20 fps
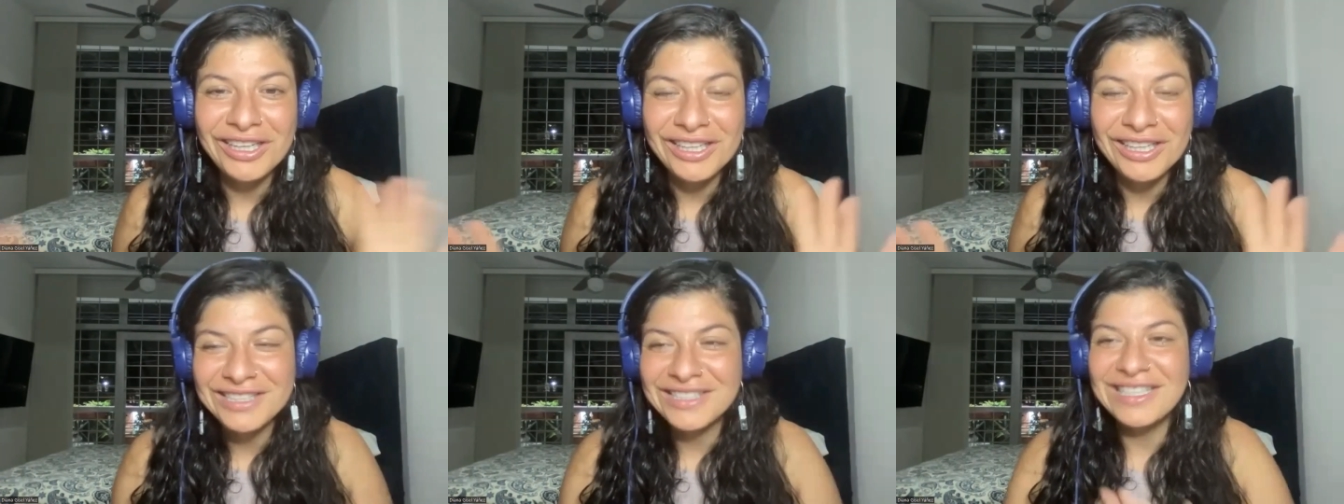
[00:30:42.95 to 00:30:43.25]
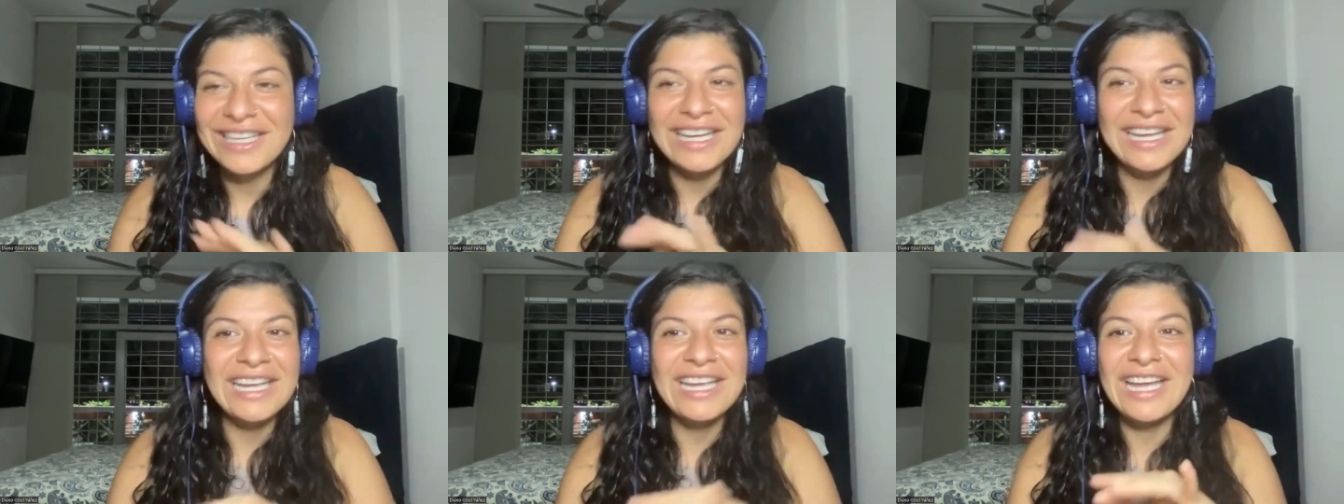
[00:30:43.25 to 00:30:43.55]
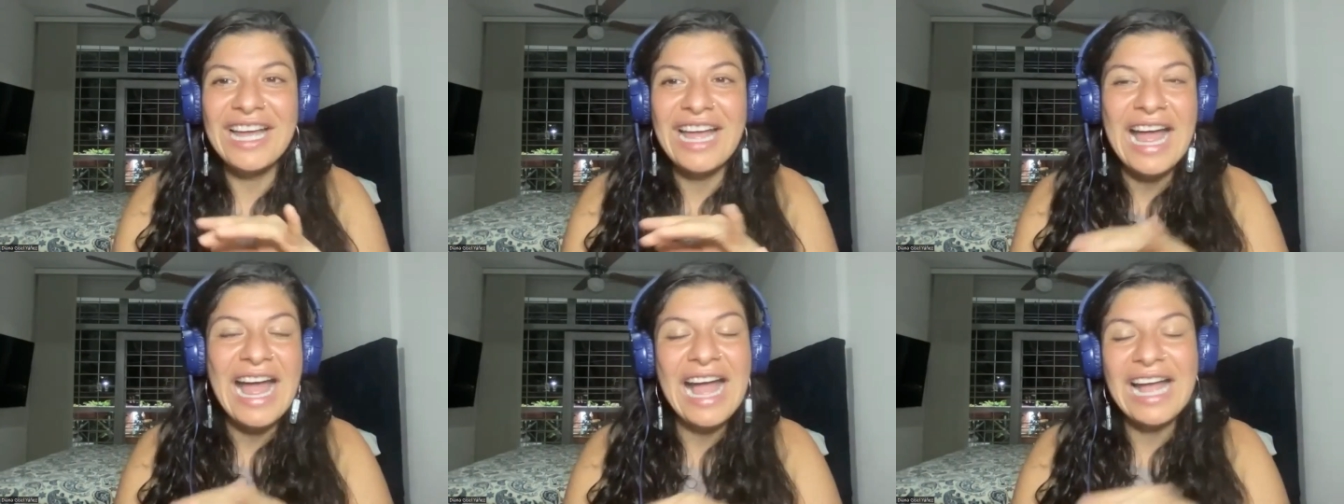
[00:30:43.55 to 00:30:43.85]
It's
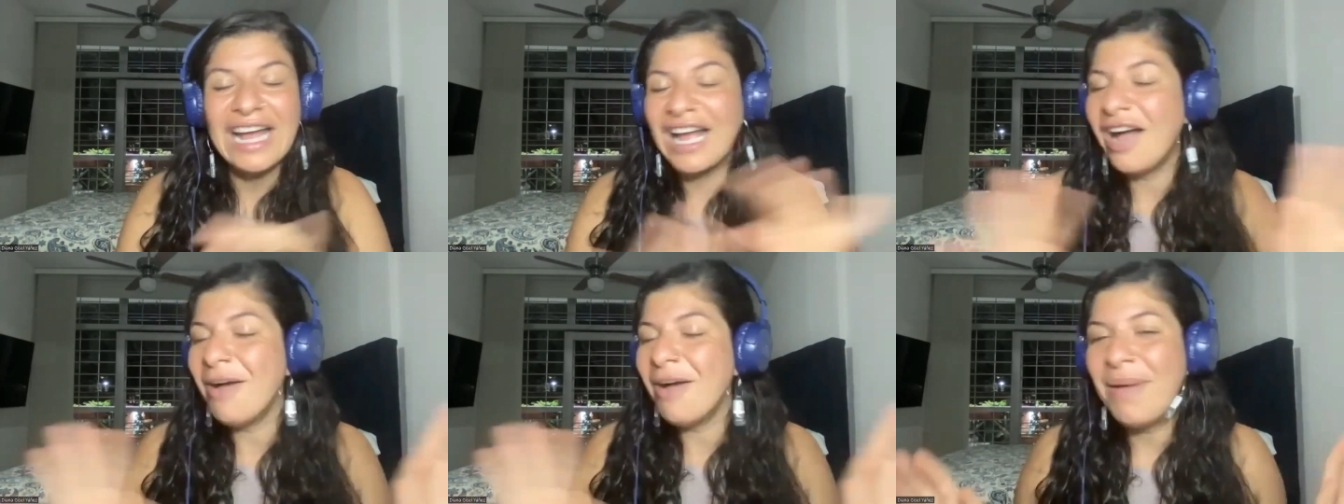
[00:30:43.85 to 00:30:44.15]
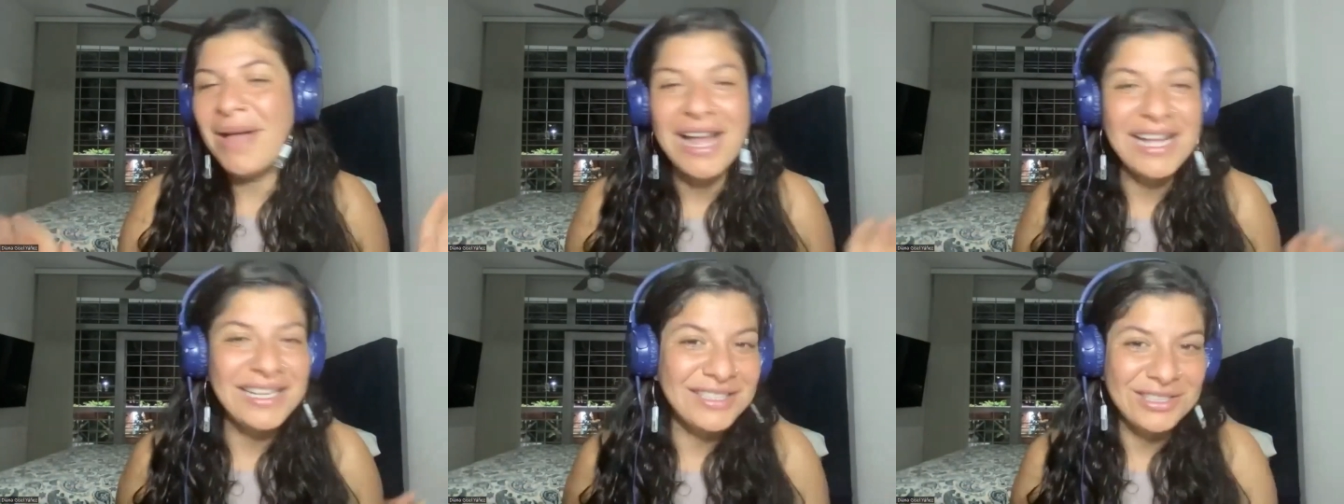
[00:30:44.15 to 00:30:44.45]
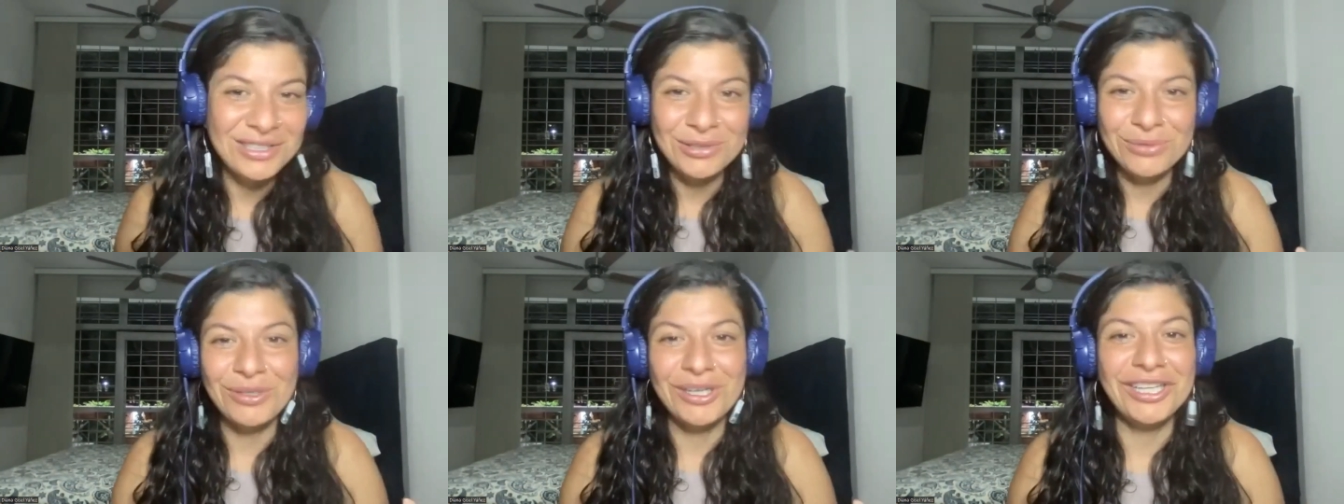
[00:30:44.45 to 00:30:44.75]
like, come as
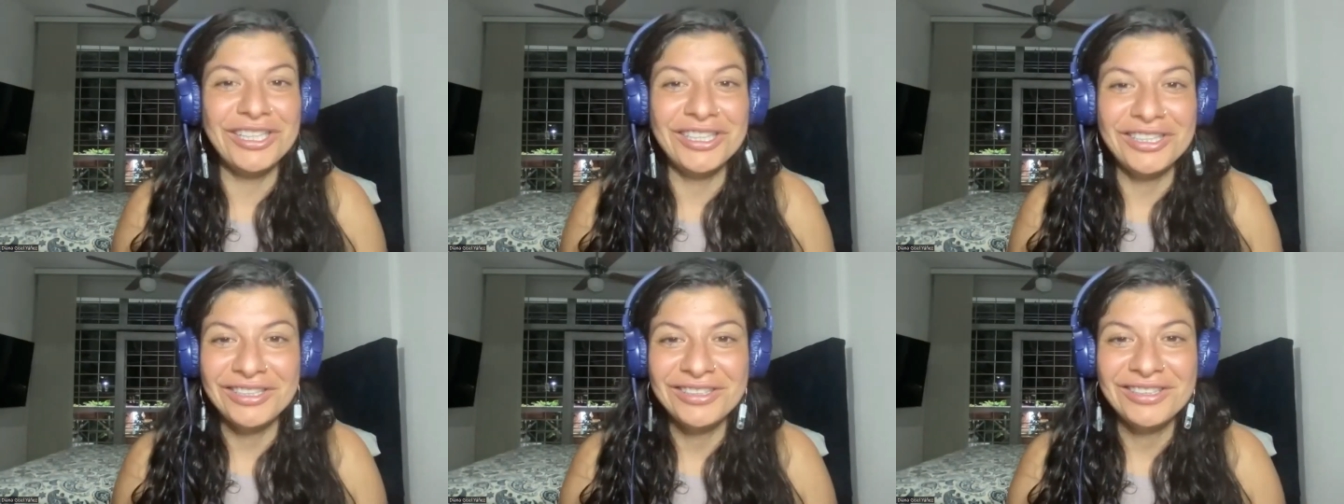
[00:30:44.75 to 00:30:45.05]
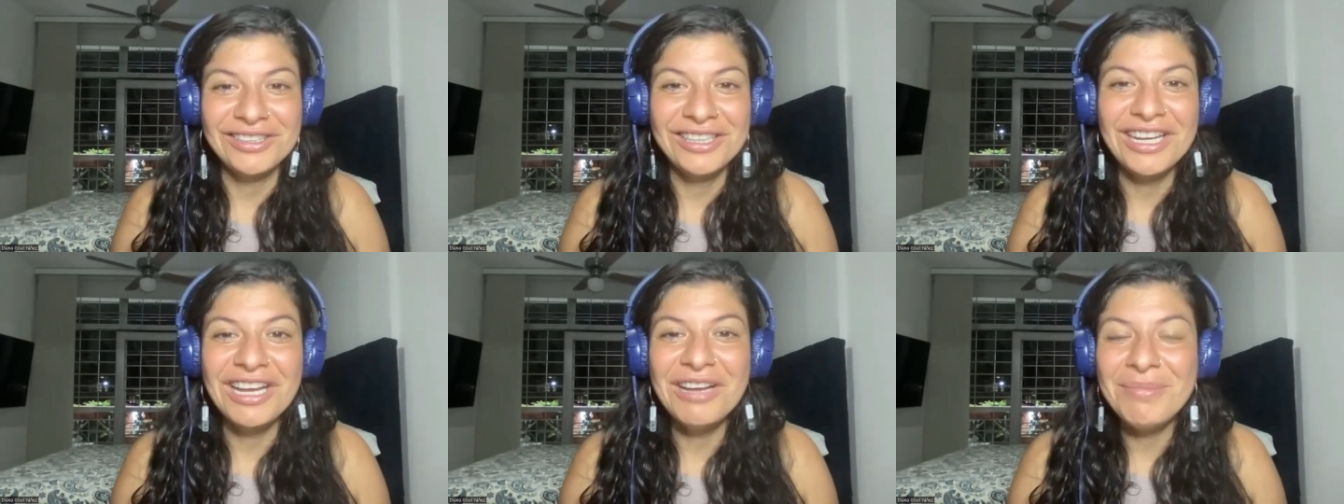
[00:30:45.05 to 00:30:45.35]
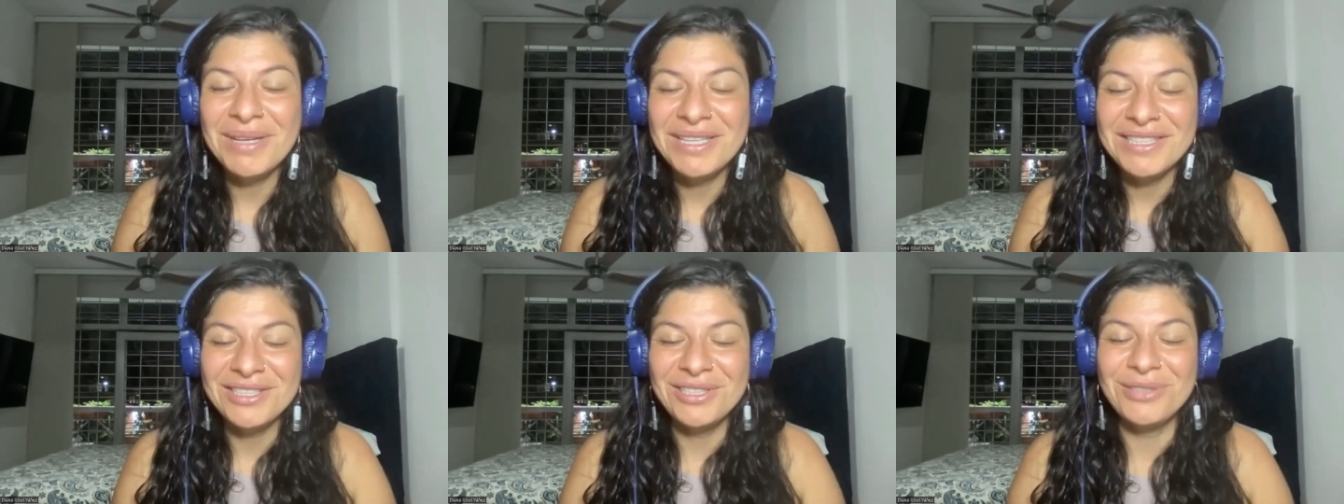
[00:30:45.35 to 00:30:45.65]
you are.
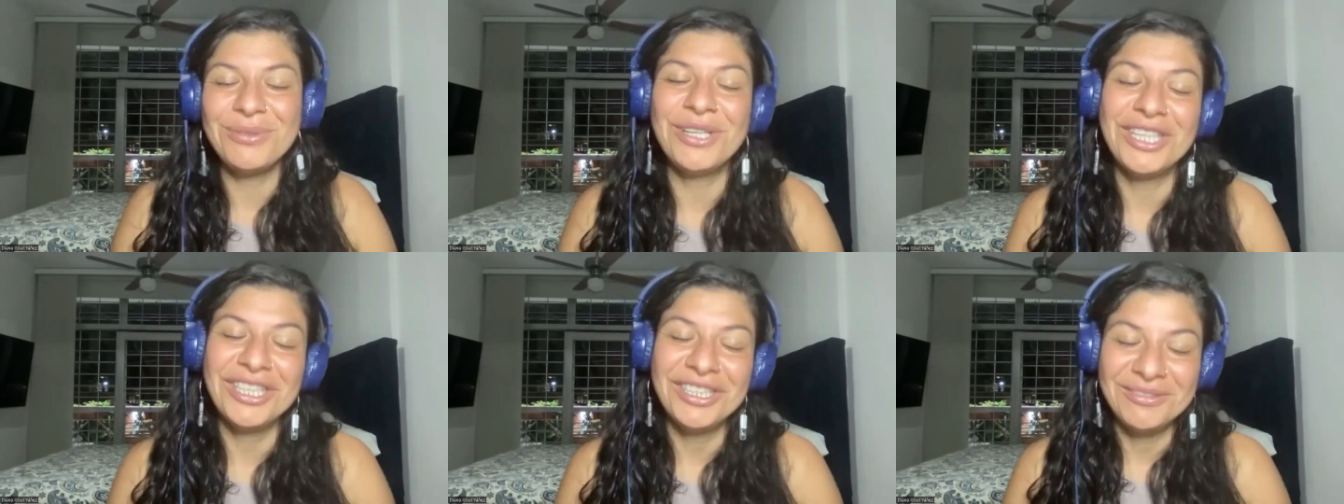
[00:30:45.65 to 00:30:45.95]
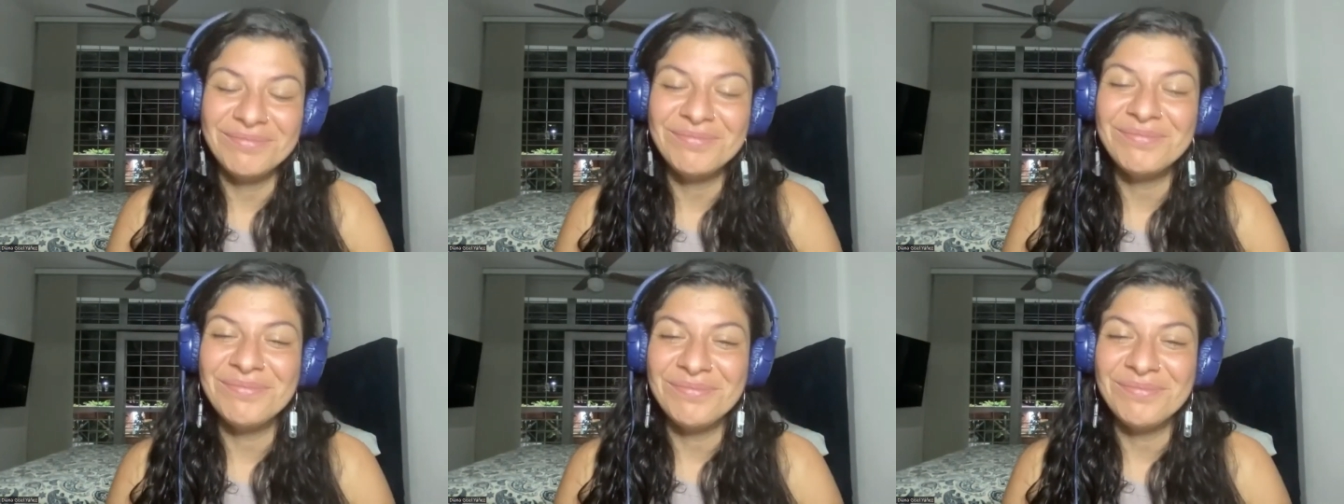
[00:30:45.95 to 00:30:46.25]
Come as you are.